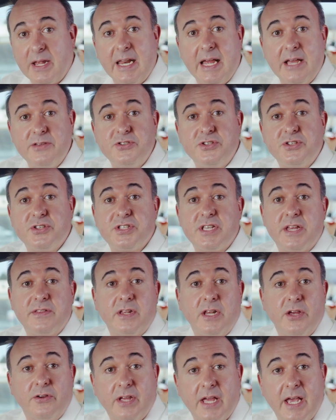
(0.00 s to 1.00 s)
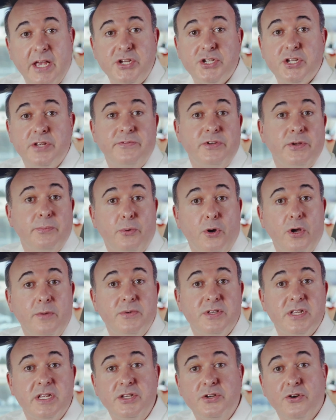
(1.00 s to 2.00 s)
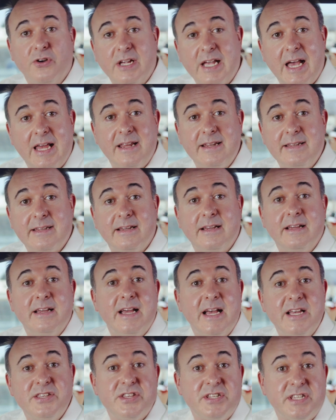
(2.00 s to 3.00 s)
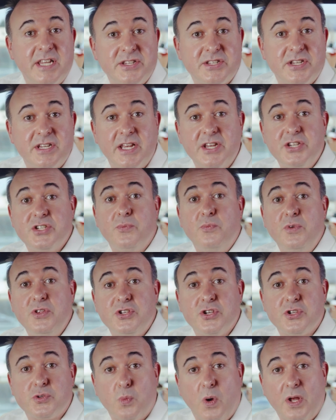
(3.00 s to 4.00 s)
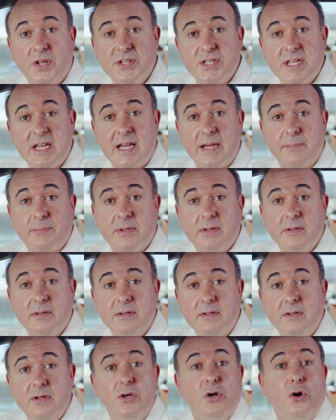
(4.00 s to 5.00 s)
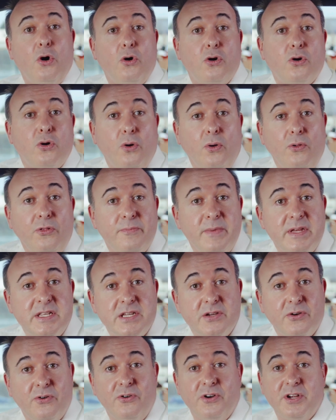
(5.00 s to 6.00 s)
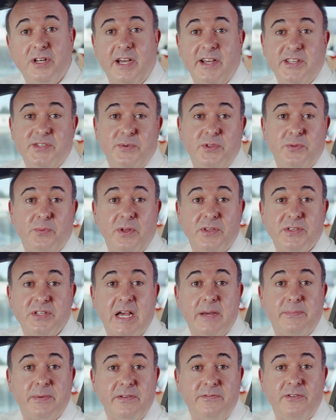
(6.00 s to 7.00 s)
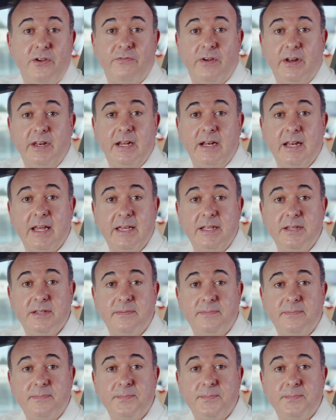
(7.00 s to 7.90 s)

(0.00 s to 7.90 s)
allows you to set the location of an appointment in your calendar as the destination with just one tap, or call the meeting organiser with one tap if you're running late.